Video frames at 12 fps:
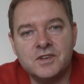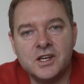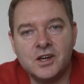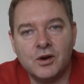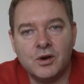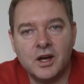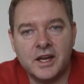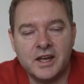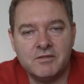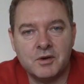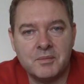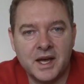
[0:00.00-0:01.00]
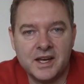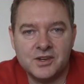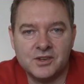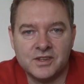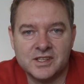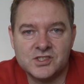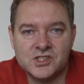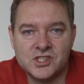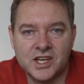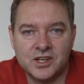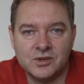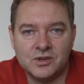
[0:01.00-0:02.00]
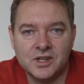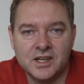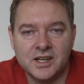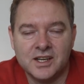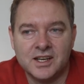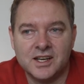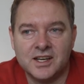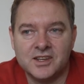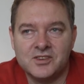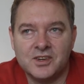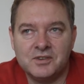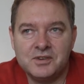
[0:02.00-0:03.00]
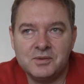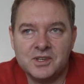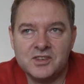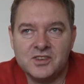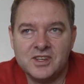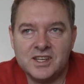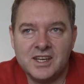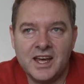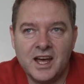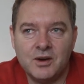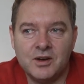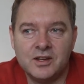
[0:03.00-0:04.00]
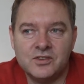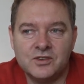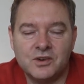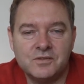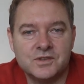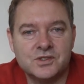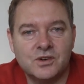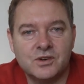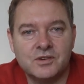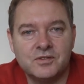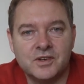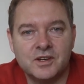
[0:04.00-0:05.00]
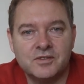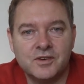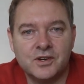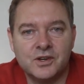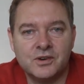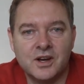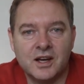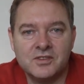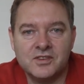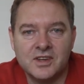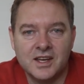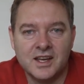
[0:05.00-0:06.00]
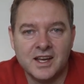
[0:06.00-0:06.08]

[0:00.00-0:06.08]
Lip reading: video I ever made on this channel. So if you want to see how a stock photographer photographs